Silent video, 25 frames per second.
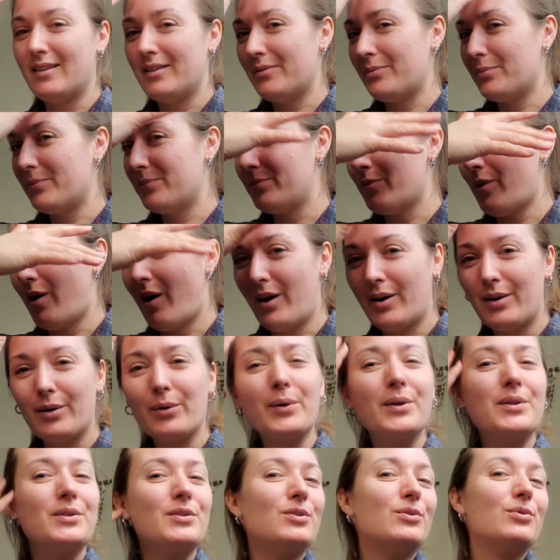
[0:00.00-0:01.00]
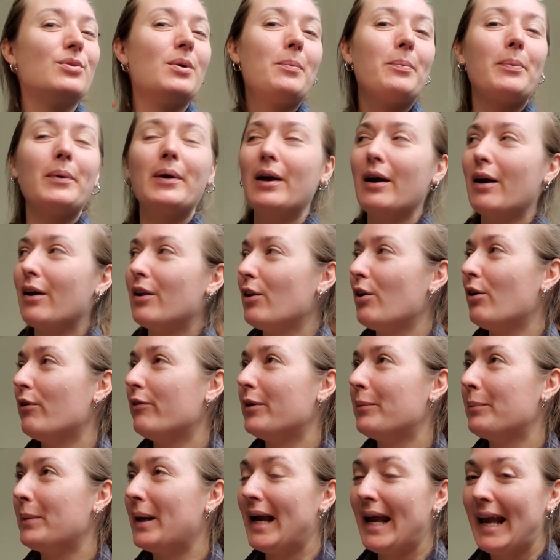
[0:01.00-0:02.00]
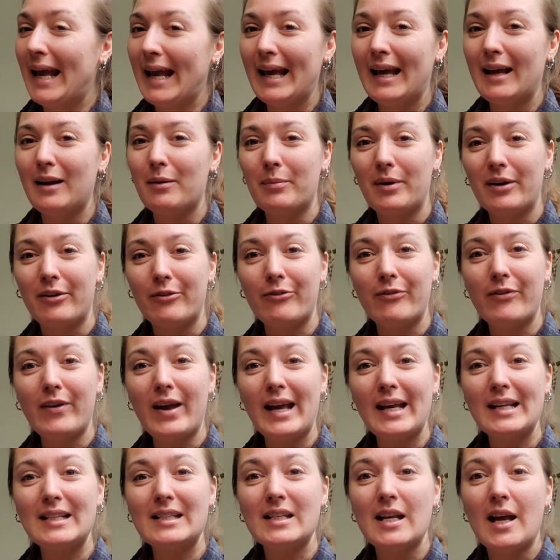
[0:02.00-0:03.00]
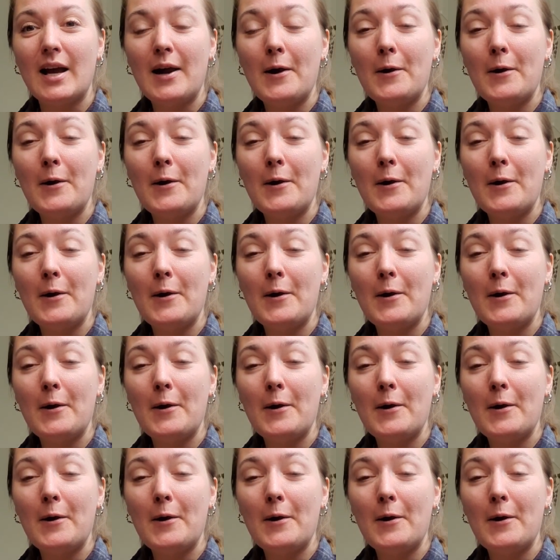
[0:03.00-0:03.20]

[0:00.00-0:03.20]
The water was dripping all over my head, my face.